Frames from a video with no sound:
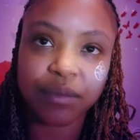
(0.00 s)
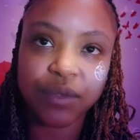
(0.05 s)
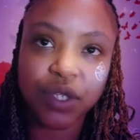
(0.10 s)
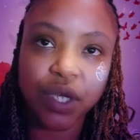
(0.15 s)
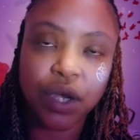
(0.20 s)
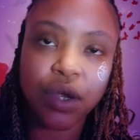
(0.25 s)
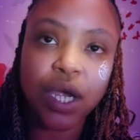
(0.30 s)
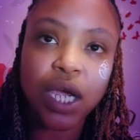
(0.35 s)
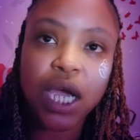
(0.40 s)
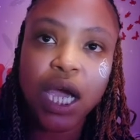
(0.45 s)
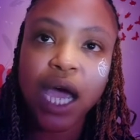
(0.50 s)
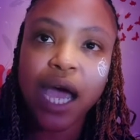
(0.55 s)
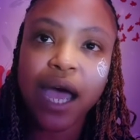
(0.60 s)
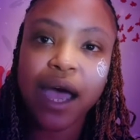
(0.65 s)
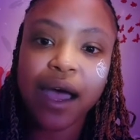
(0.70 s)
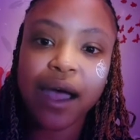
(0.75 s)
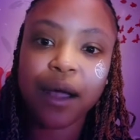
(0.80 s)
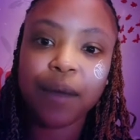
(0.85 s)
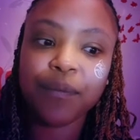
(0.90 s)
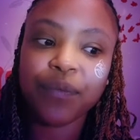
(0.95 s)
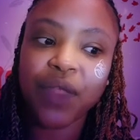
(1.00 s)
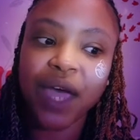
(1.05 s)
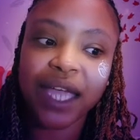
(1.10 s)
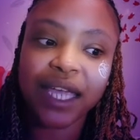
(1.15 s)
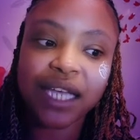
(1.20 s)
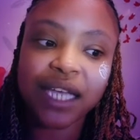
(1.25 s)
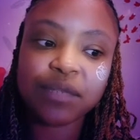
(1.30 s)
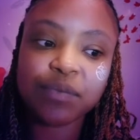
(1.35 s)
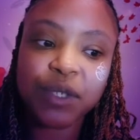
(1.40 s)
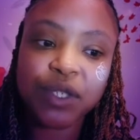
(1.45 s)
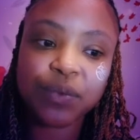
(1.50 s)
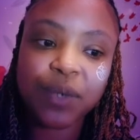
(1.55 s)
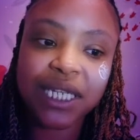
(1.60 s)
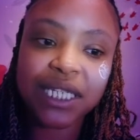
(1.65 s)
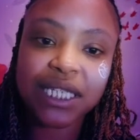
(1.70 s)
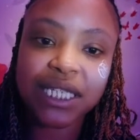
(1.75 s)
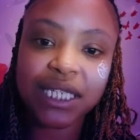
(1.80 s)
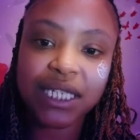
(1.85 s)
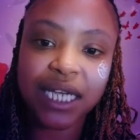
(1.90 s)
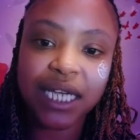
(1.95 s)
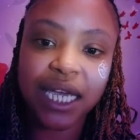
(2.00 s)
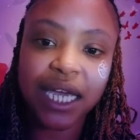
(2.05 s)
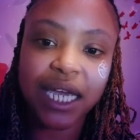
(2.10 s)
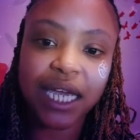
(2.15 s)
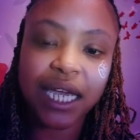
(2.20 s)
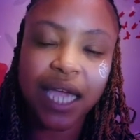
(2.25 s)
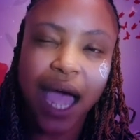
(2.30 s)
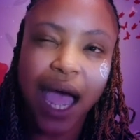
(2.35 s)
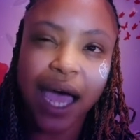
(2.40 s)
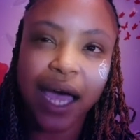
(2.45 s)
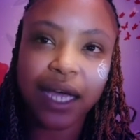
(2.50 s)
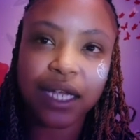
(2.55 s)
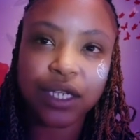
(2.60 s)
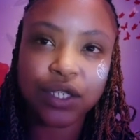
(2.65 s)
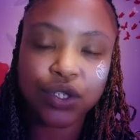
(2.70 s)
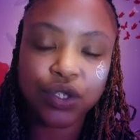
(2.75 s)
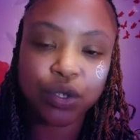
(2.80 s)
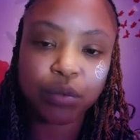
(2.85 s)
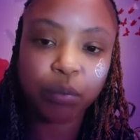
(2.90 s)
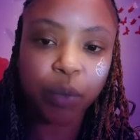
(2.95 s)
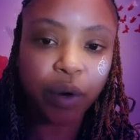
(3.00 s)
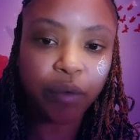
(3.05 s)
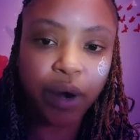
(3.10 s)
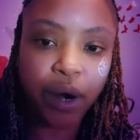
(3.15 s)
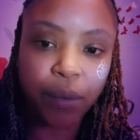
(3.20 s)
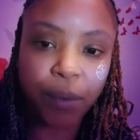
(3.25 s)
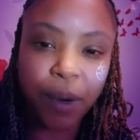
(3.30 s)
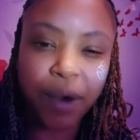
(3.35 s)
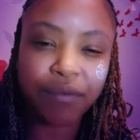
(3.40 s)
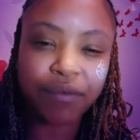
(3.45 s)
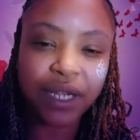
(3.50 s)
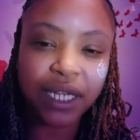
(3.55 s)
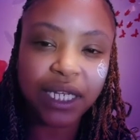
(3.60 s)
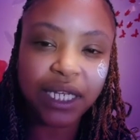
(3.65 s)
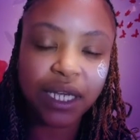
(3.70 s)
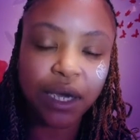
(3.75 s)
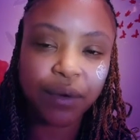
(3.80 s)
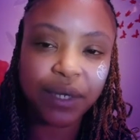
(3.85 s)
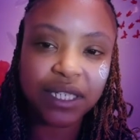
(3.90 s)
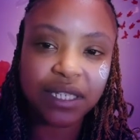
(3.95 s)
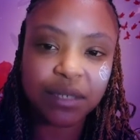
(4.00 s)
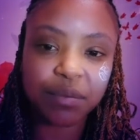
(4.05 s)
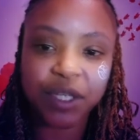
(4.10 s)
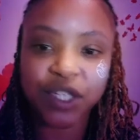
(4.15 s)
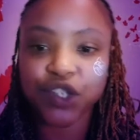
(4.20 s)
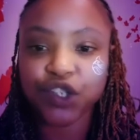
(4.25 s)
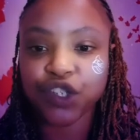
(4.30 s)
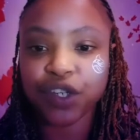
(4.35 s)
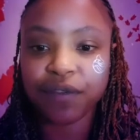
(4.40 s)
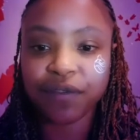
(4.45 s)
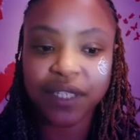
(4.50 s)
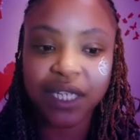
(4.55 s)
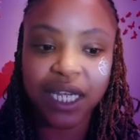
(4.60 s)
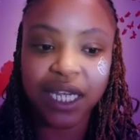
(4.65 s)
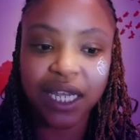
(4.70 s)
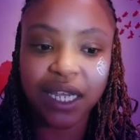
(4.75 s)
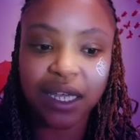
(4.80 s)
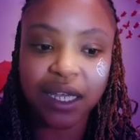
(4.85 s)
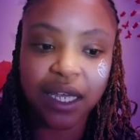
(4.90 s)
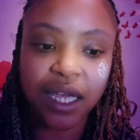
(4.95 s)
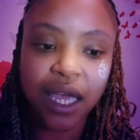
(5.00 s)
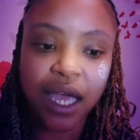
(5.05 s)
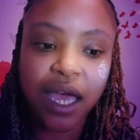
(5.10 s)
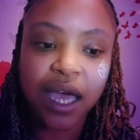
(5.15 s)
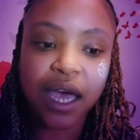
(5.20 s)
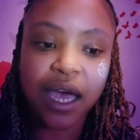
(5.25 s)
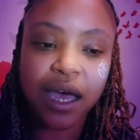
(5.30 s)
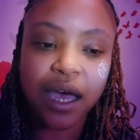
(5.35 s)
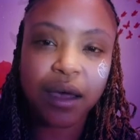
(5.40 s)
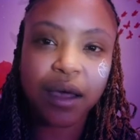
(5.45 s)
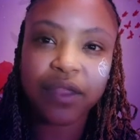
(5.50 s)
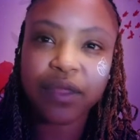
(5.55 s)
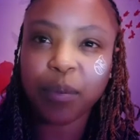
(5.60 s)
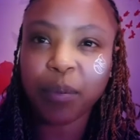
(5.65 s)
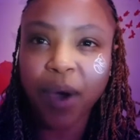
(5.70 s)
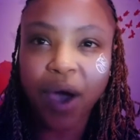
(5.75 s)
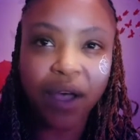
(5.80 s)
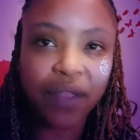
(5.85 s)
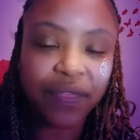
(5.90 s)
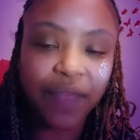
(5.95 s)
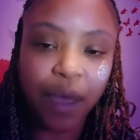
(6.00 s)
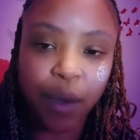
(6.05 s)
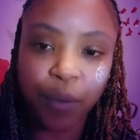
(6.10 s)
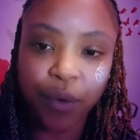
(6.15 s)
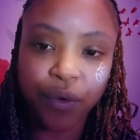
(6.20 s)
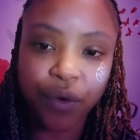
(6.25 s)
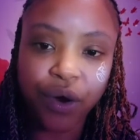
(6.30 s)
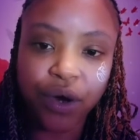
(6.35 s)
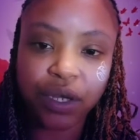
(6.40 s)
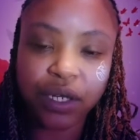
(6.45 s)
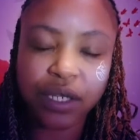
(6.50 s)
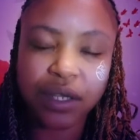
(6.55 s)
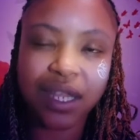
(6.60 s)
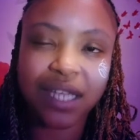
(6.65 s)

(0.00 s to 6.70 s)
So I guess between today and tomorrow, we're really going to be shifting the path that we're on.